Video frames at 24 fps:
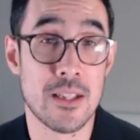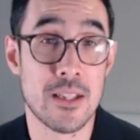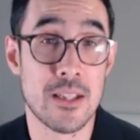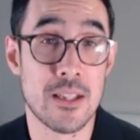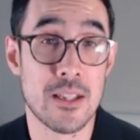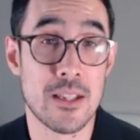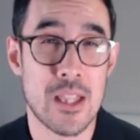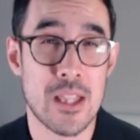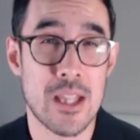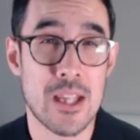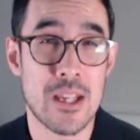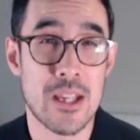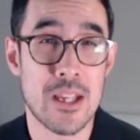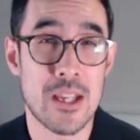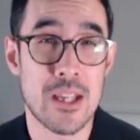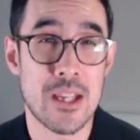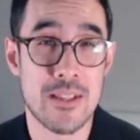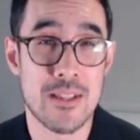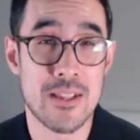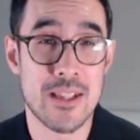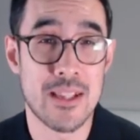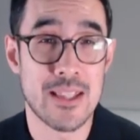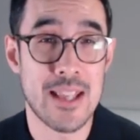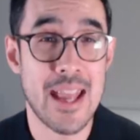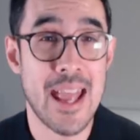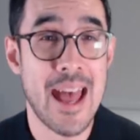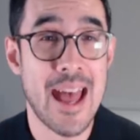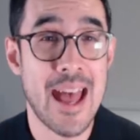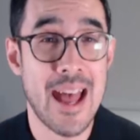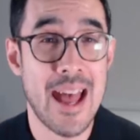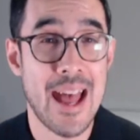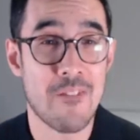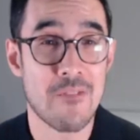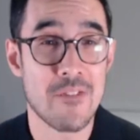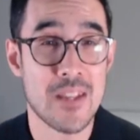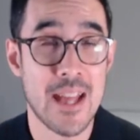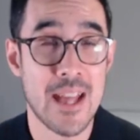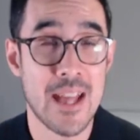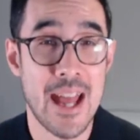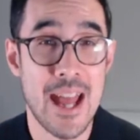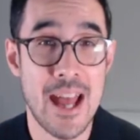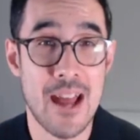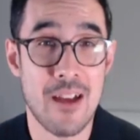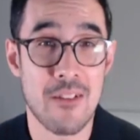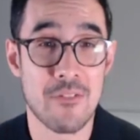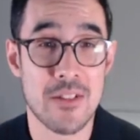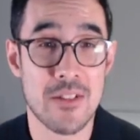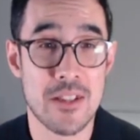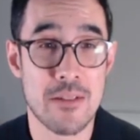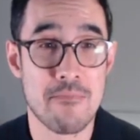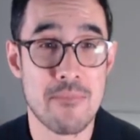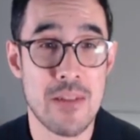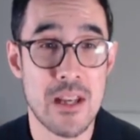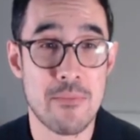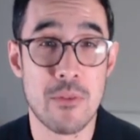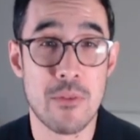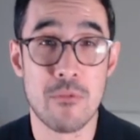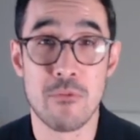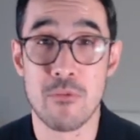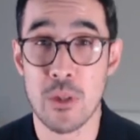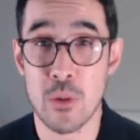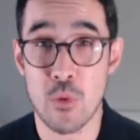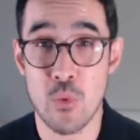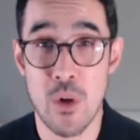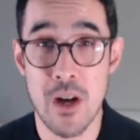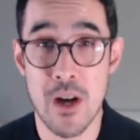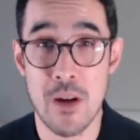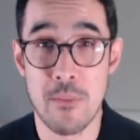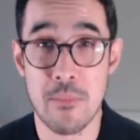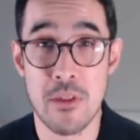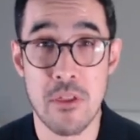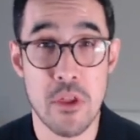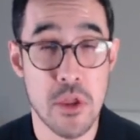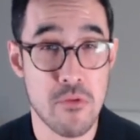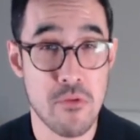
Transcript: If you think about it, they have to have, as a minimum requirement,